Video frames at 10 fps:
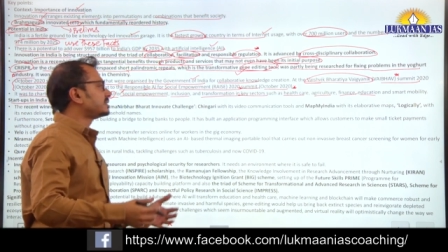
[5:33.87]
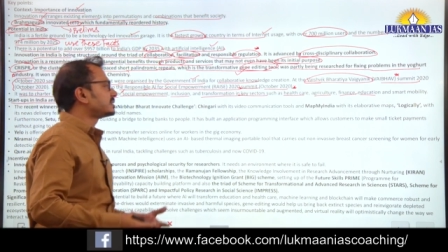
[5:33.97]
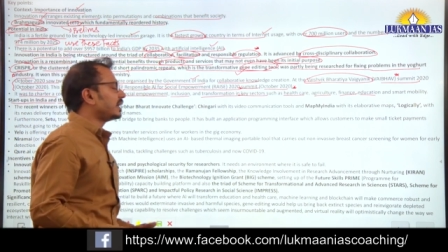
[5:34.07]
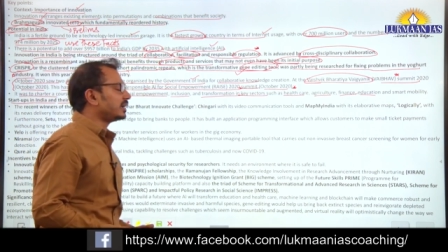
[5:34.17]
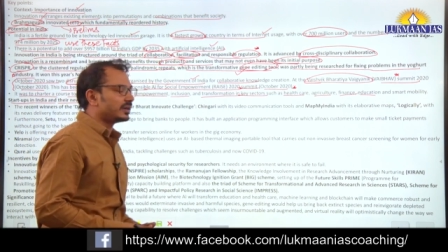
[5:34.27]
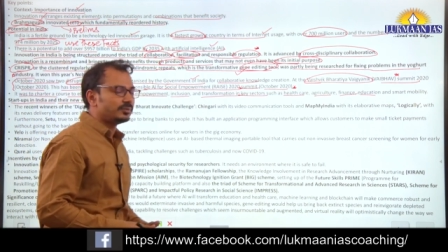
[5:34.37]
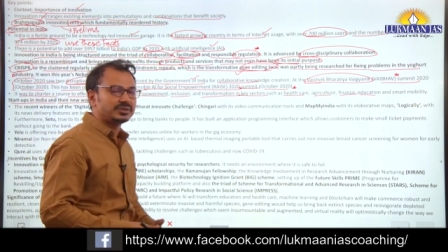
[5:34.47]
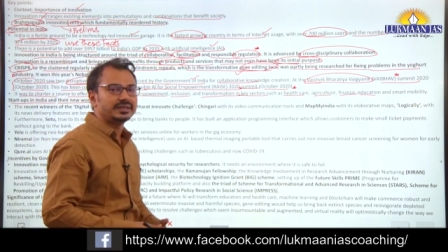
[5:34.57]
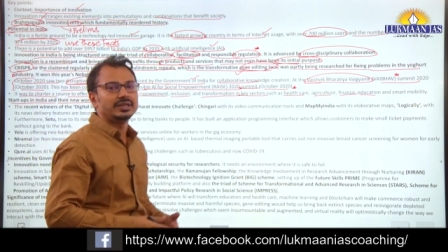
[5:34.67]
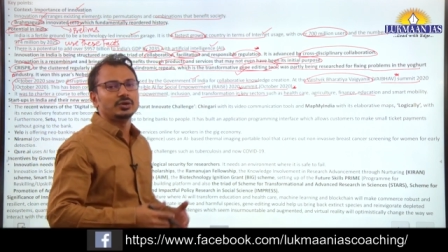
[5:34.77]
startups
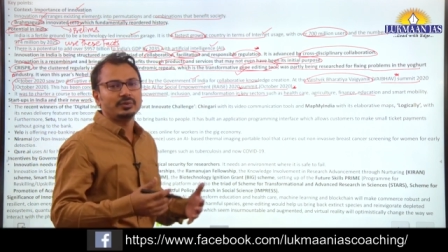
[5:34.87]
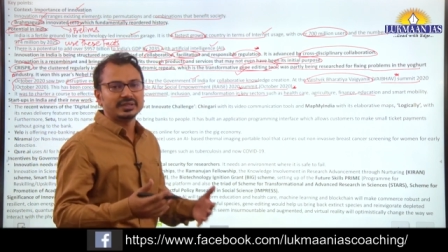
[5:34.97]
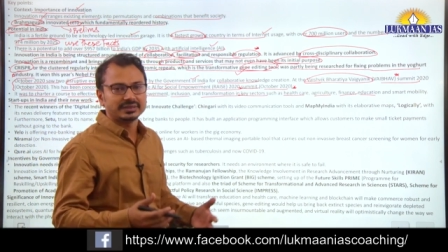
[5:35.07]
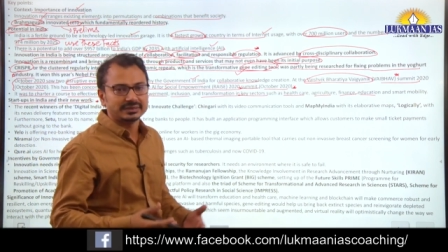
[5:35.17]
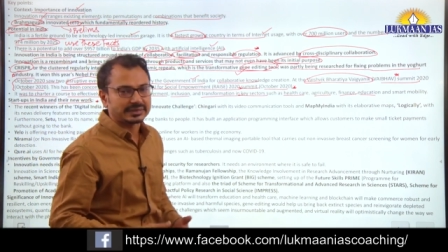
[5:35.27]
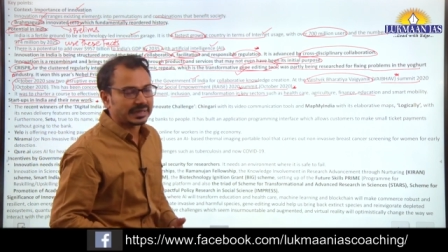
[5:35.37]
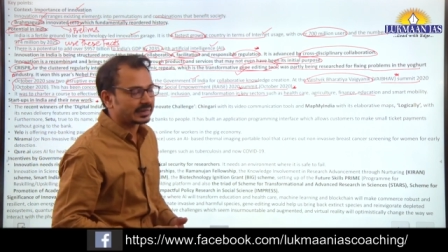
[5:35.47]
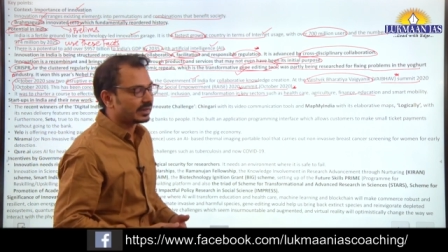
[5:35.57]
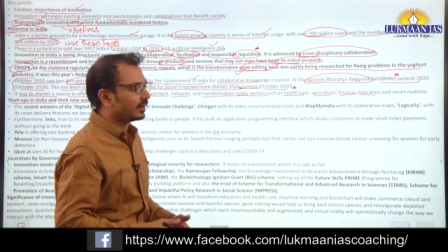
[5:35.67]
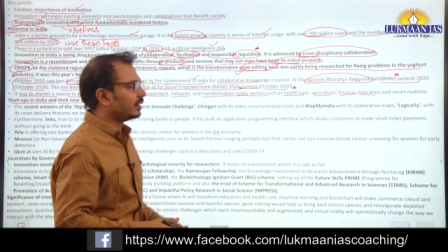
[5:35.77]
in innovation
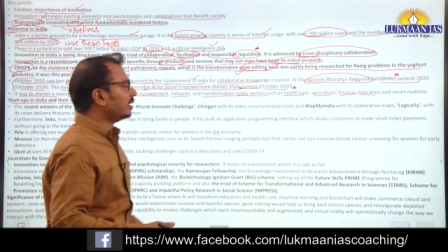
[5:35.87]
sector.